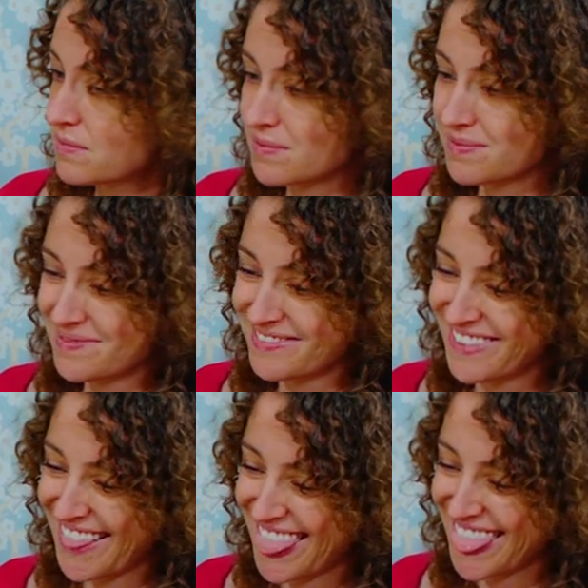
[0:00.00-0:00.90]

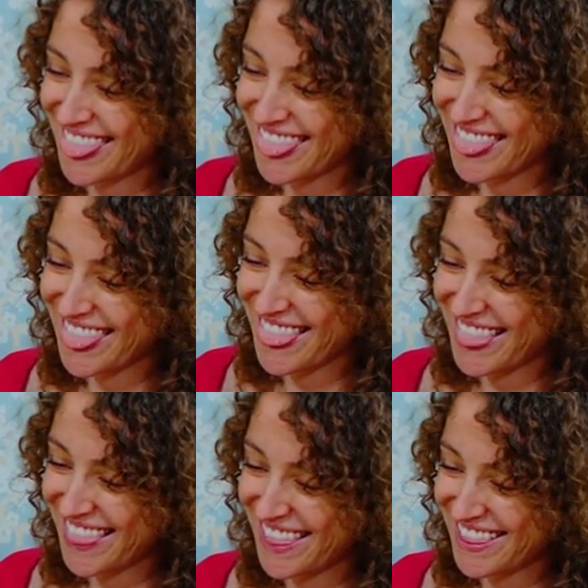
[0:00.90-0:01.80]

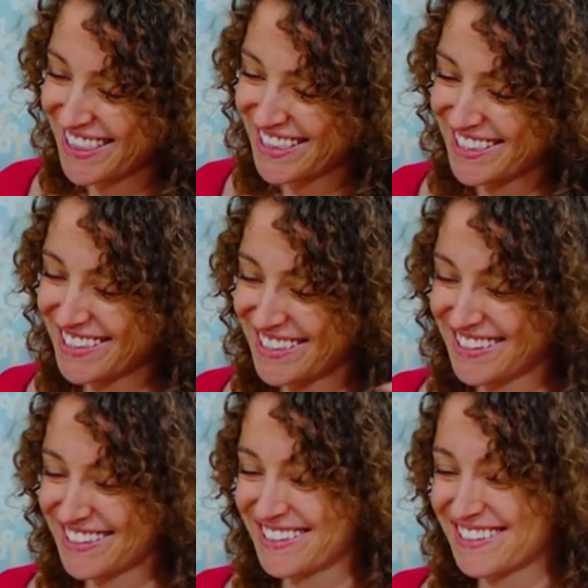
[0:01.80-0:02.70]

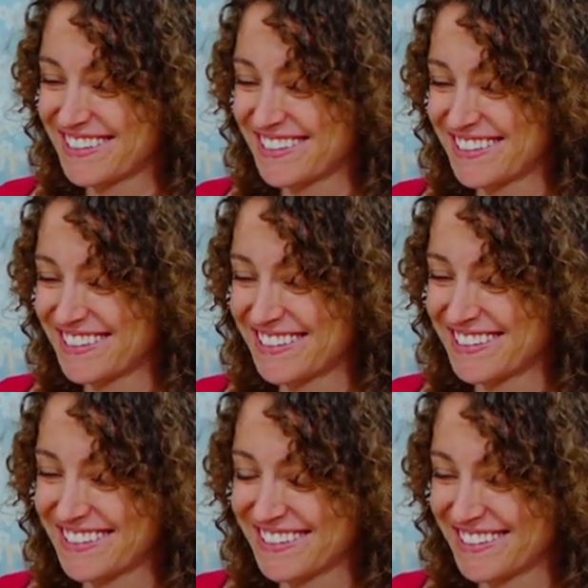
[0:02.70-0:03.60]

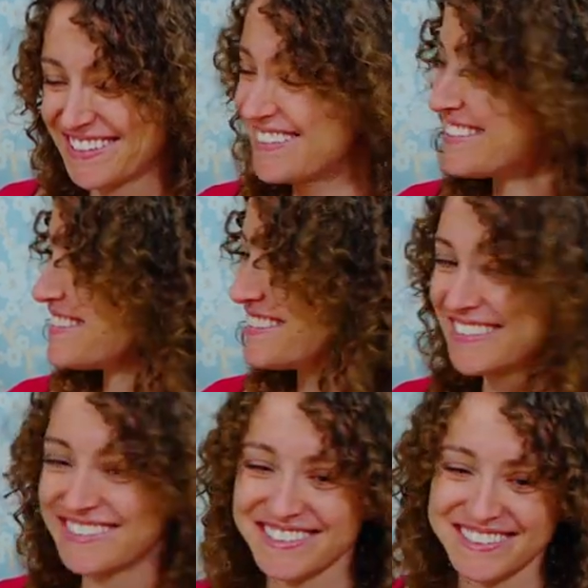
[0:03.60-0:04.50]

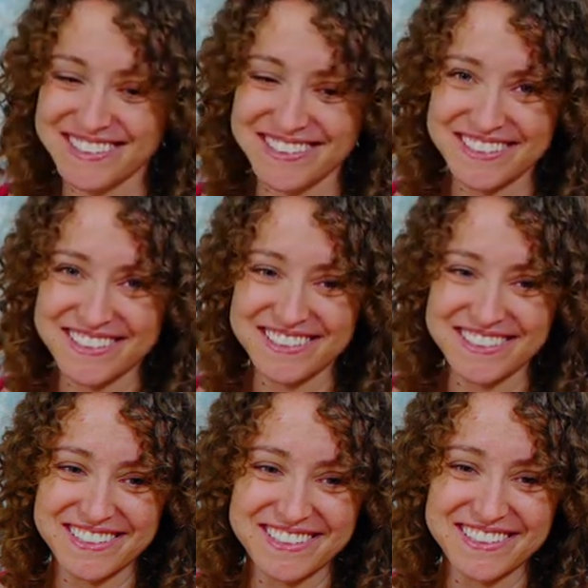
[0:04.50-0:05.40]

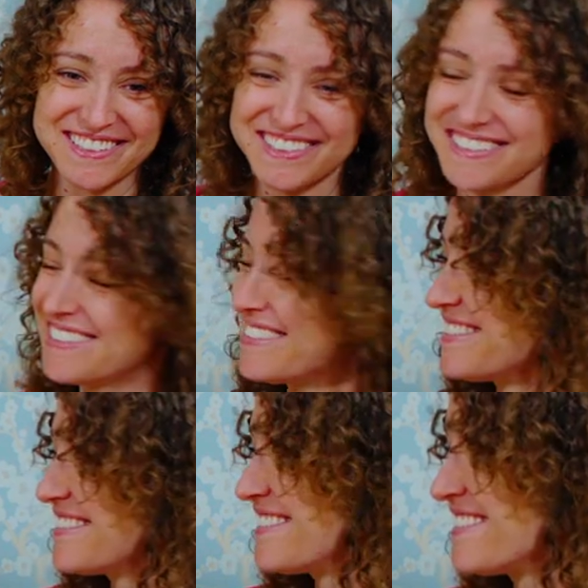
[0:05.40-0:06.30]

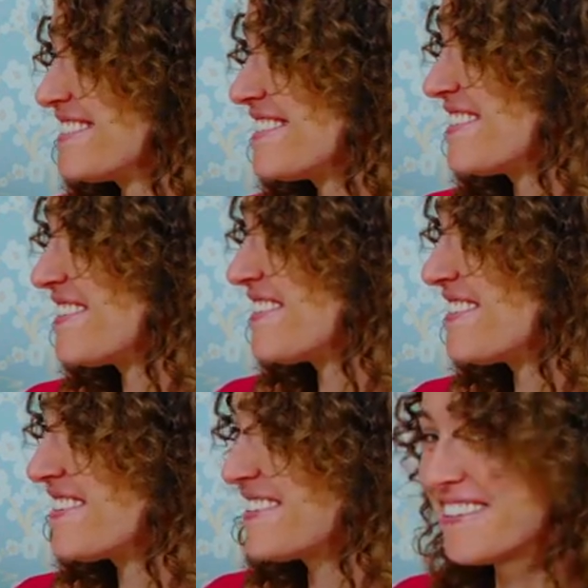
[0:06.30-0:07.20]

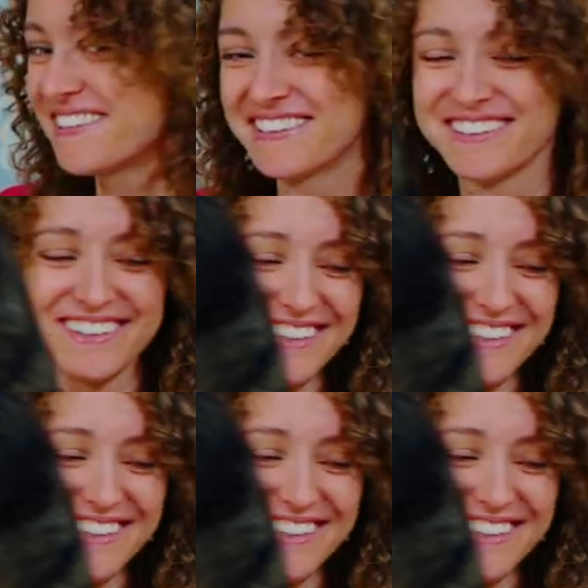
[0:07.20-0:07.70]
[no speech]